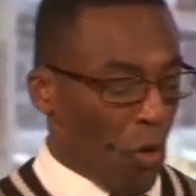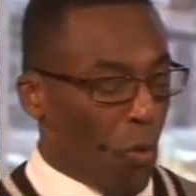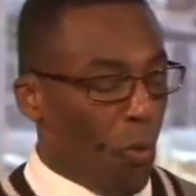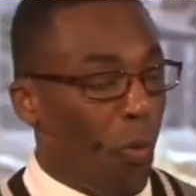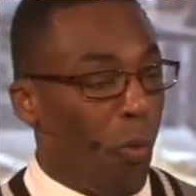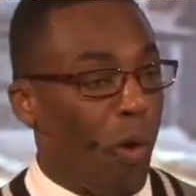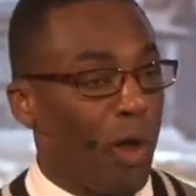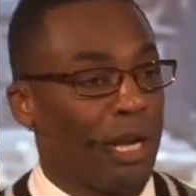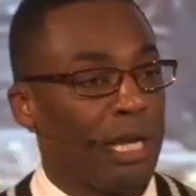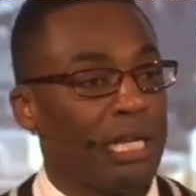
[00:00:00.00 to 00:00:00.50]

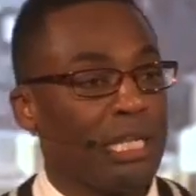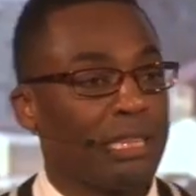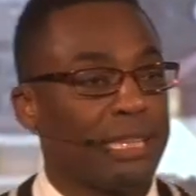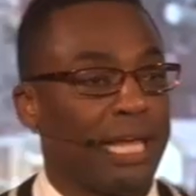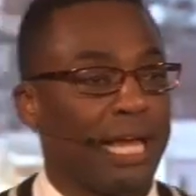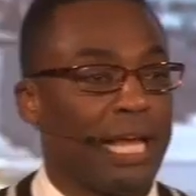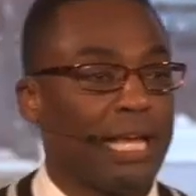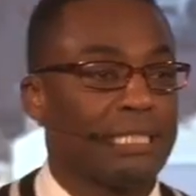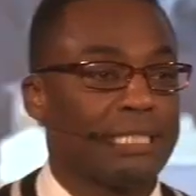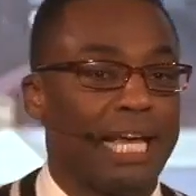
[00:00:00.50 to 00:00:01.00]
One of the
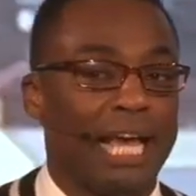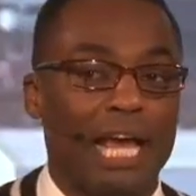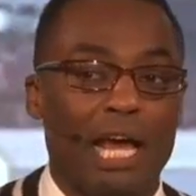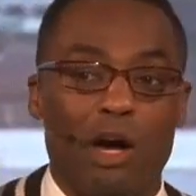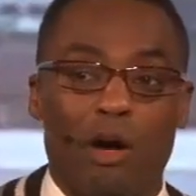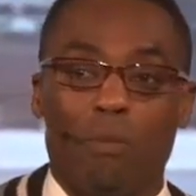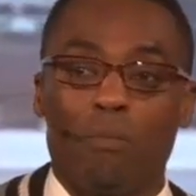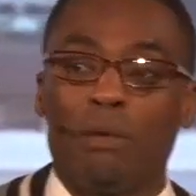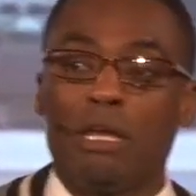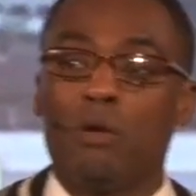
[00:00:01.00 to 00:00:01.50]
things that
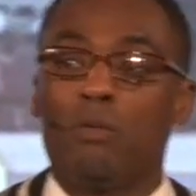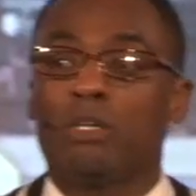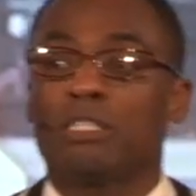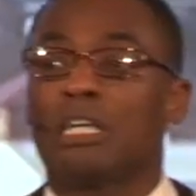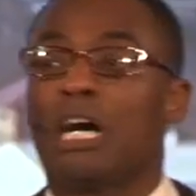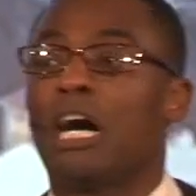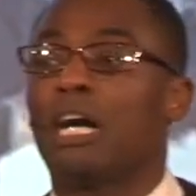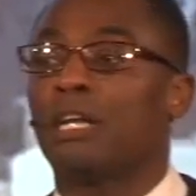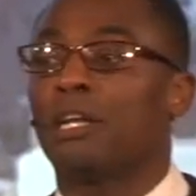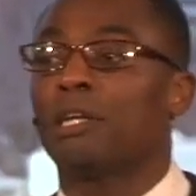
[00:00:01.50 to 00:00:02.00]
helped me was
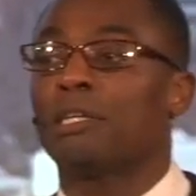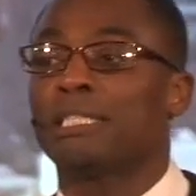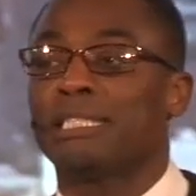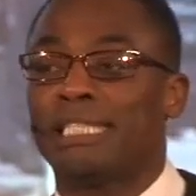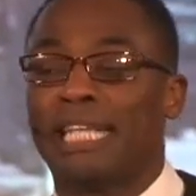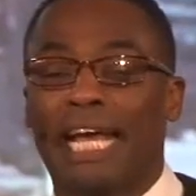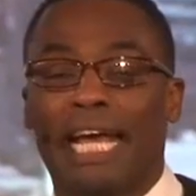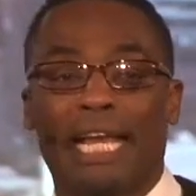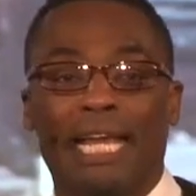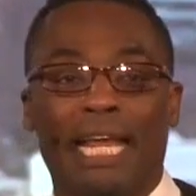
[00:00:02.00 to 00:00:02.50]

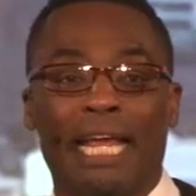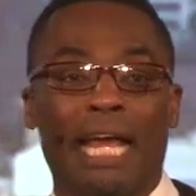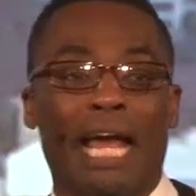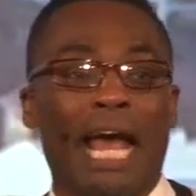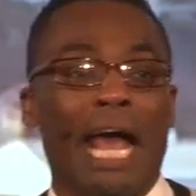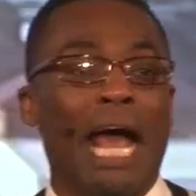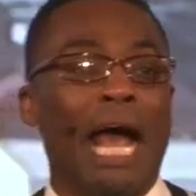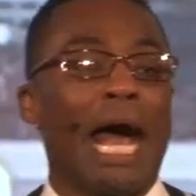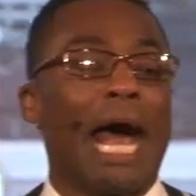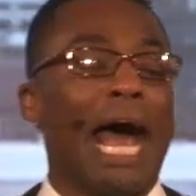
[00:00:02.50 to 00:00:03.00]
understanding
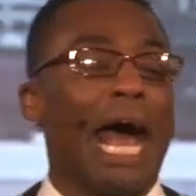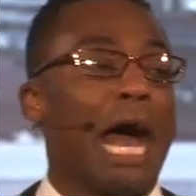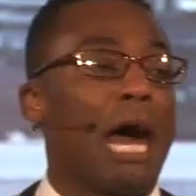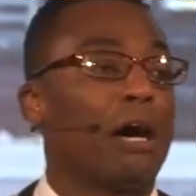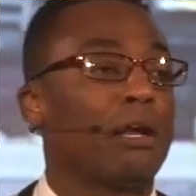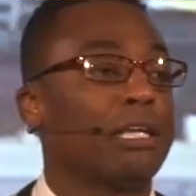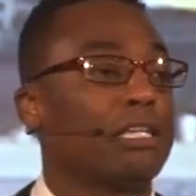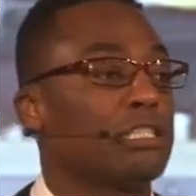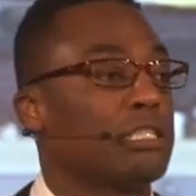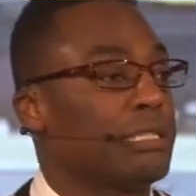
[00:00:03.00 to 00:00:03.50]
how
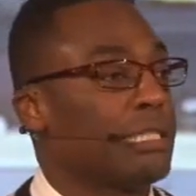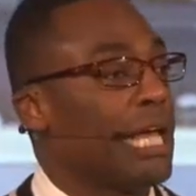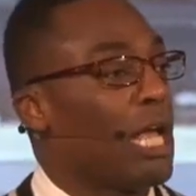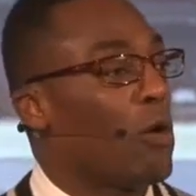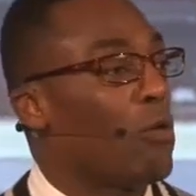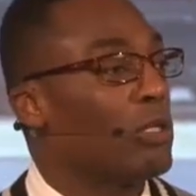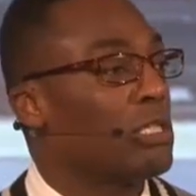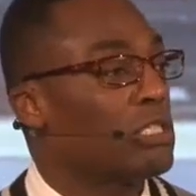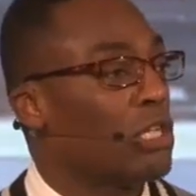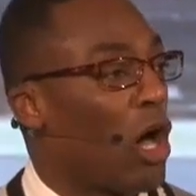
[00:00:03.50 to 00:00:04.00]
this thing
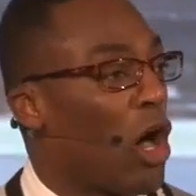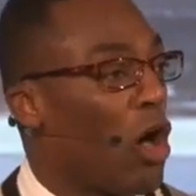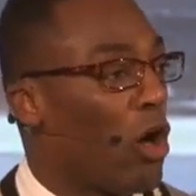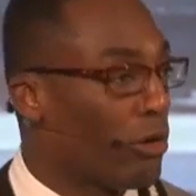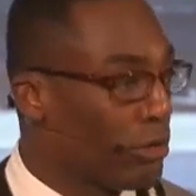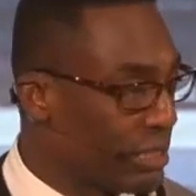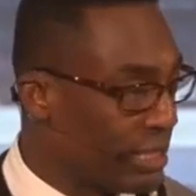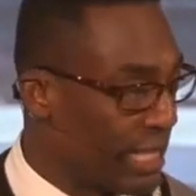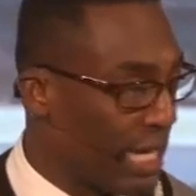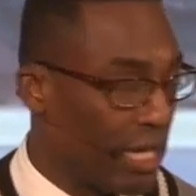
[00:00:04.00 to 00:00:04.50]
was
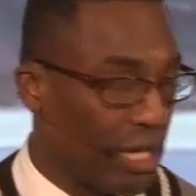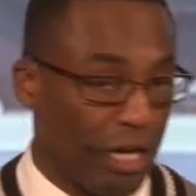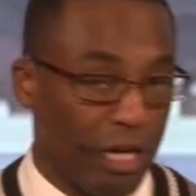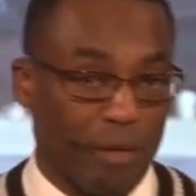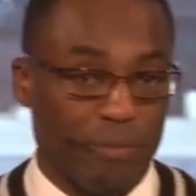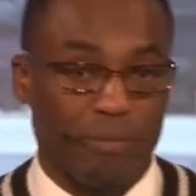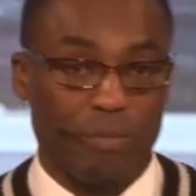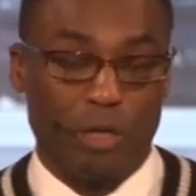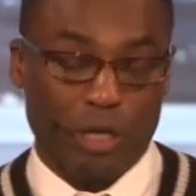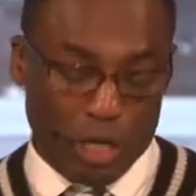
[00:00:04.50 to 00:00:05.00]
all set
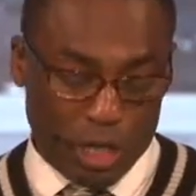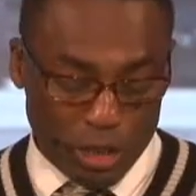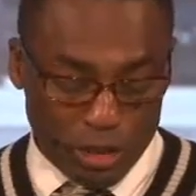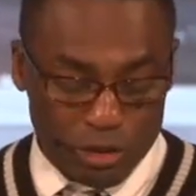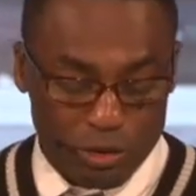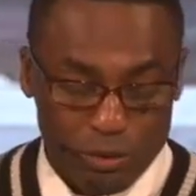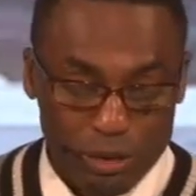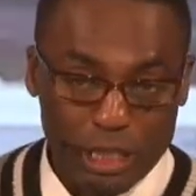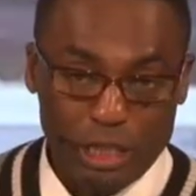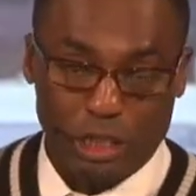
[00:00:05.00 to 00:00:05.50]
up.
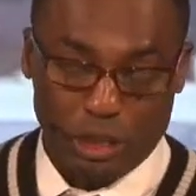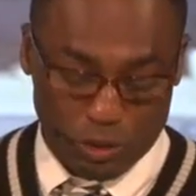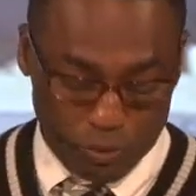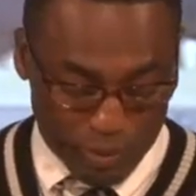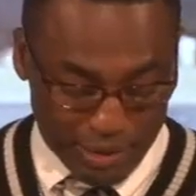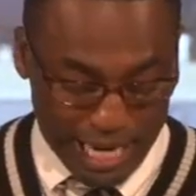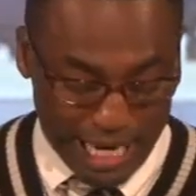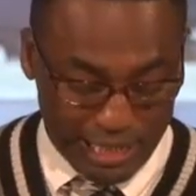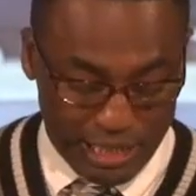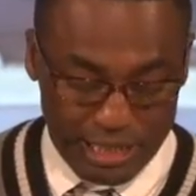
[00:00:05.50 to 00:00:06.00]
So this is
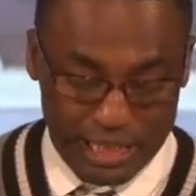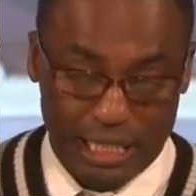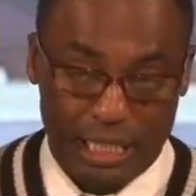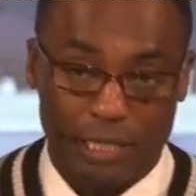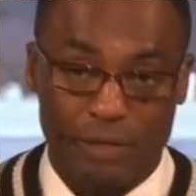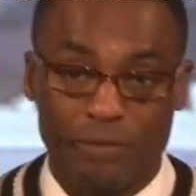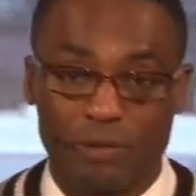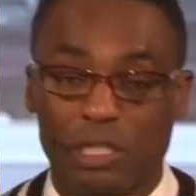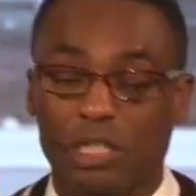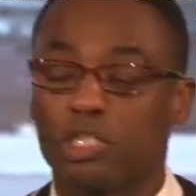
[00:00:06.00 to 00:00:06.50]
what I
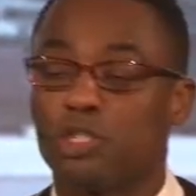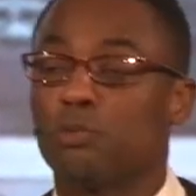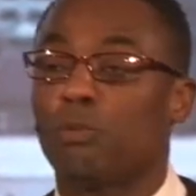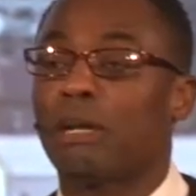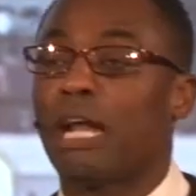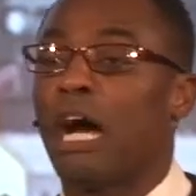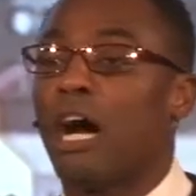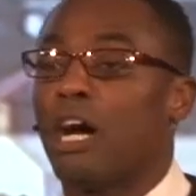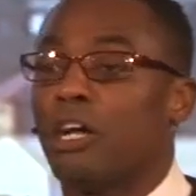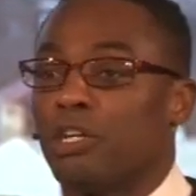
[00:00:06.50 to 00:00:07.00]
see. This is what
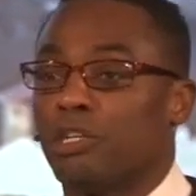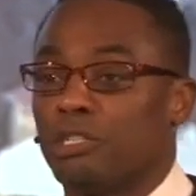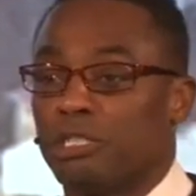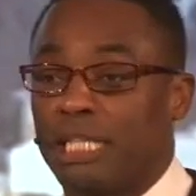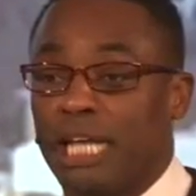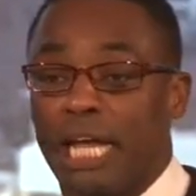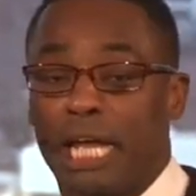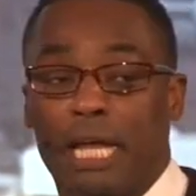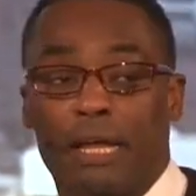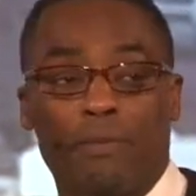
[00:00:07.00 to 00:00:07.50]
I
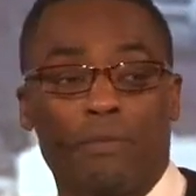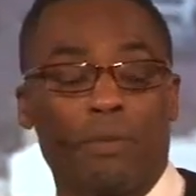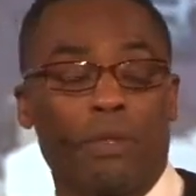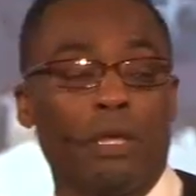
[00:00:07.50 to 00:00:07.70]
understand.